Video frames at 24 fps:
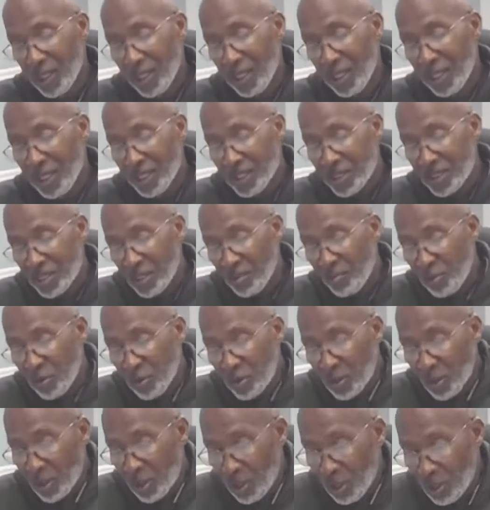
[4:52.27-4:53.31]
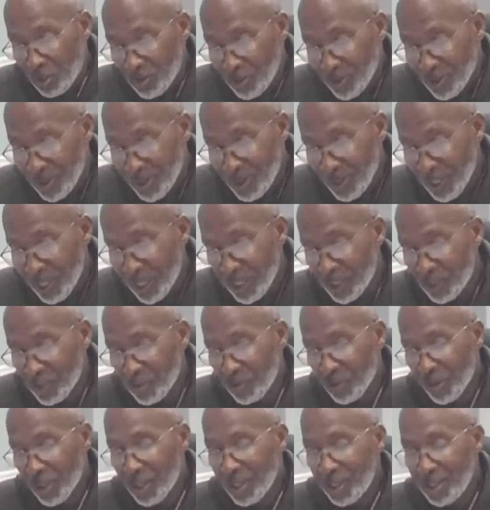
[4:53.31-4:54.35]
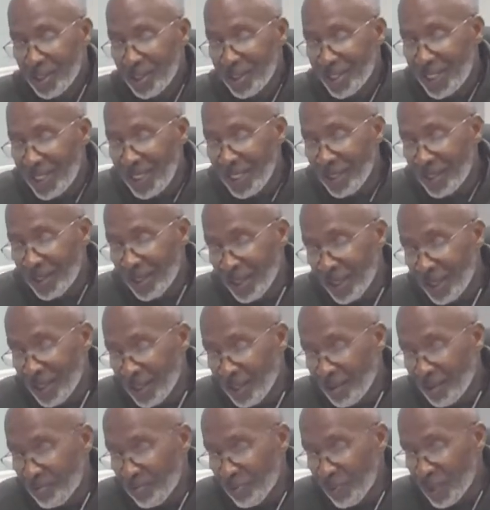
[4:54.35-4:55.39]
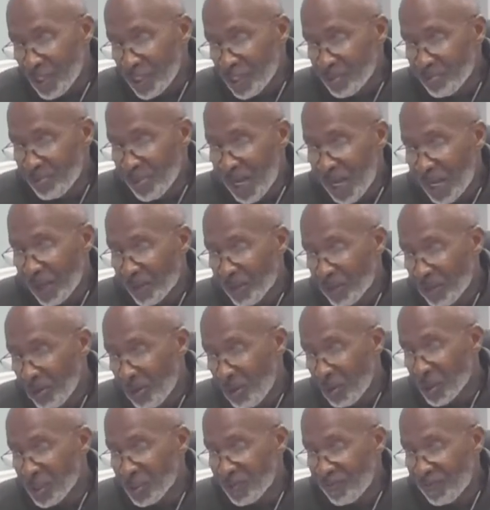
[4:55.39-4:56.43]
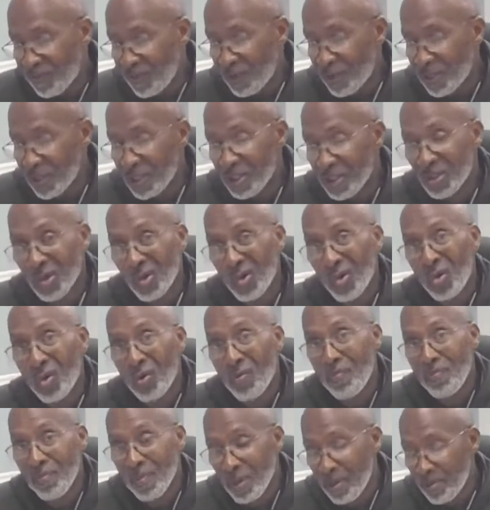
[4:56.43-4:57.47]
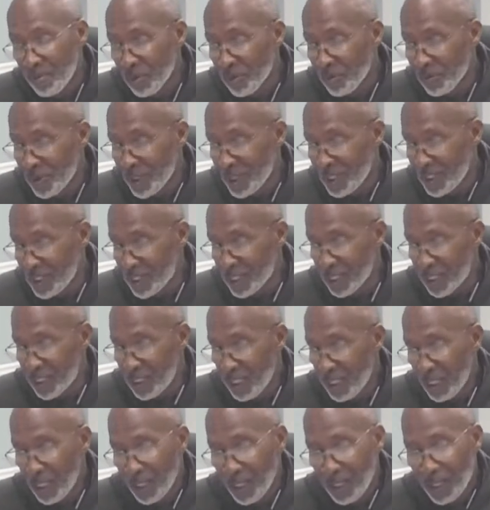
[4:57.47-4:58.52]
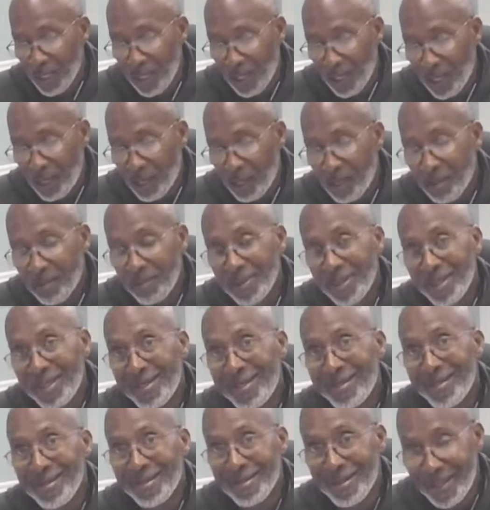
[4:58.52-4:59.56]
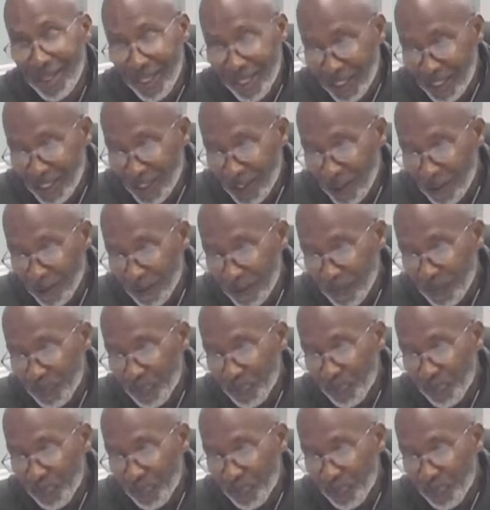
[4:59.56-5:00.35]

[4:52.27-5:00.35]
In simple terms, a trigger is anything that brings back thoughts, feelings, or memories of an addiction.